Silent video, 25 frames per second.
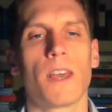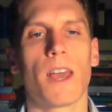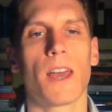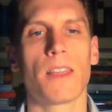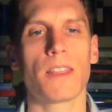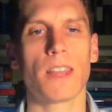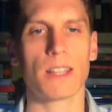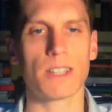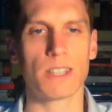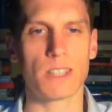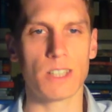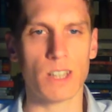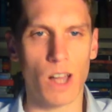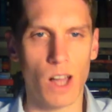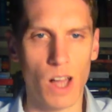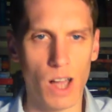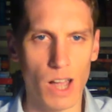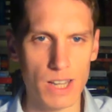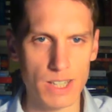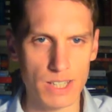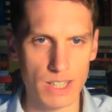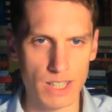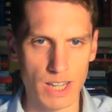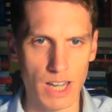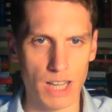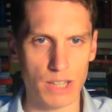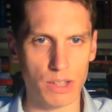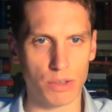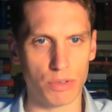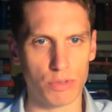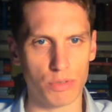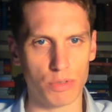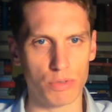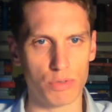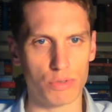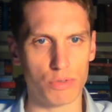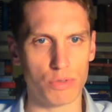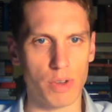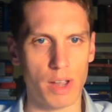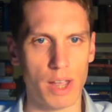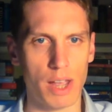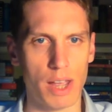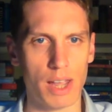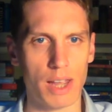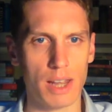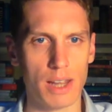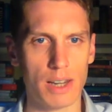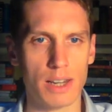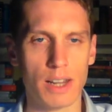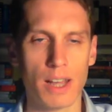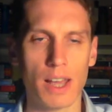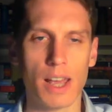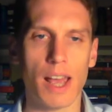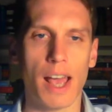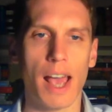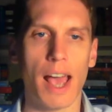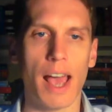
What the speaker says: and that's tied together through trade,